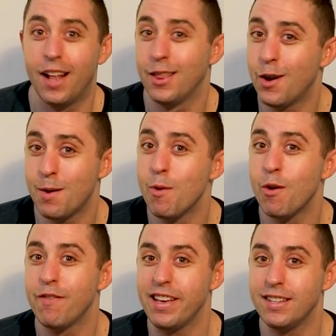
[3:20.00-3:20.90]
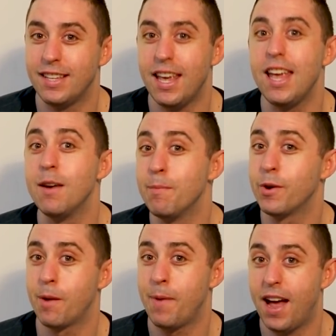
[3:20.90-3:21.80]
a lot of movies in
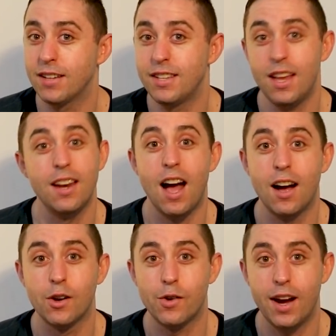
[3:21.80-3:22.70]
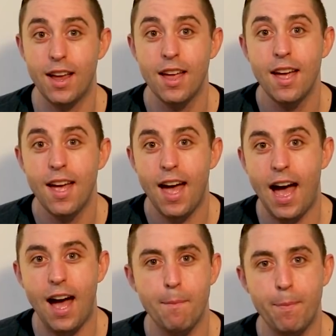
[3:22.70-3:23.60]
Budapest, in Hungary,
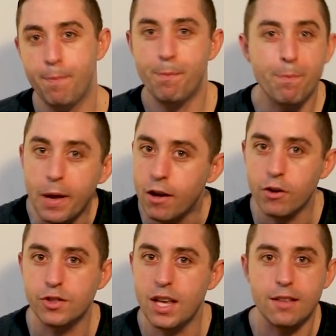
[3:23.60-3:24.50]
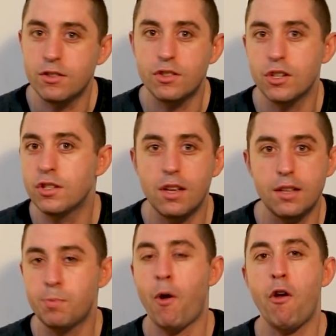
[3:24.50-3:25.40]
because it's
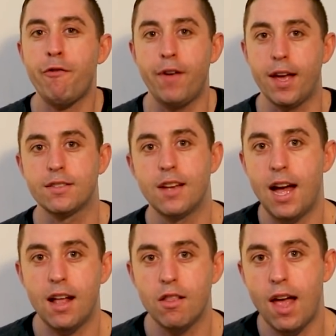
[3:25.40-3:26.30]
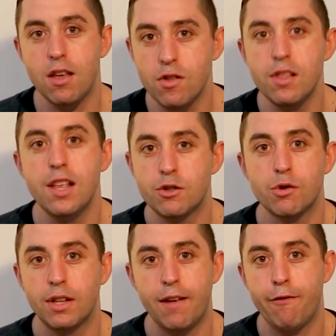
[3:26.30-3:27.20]
perfect. Like you
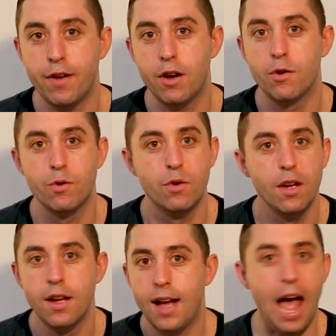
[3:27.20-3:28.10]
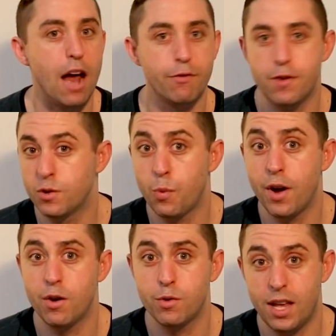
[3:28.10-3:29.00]
literally feel out of this
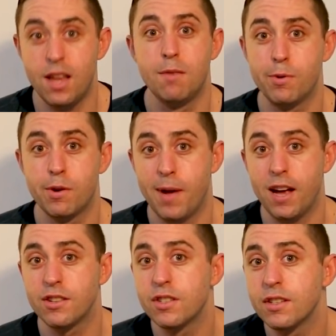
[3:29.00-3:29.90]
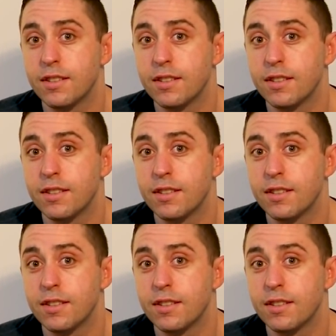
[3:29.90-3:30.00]
world in Budapest.